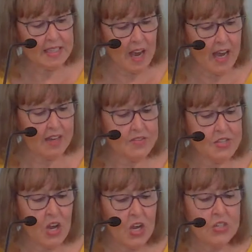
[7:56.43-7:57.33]

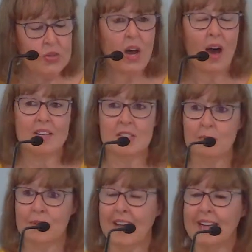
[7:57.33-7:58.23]
lives to
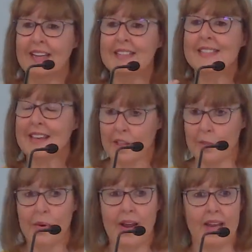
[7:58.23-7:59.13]
contemplate and
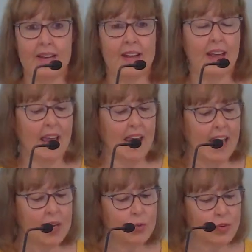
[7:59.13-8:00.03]
celebrate
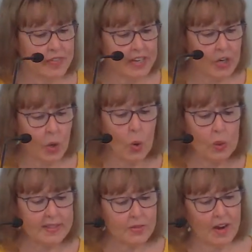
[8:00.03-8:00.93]
and revere,
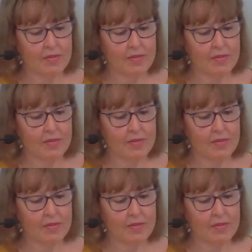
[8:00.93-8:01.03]
hold in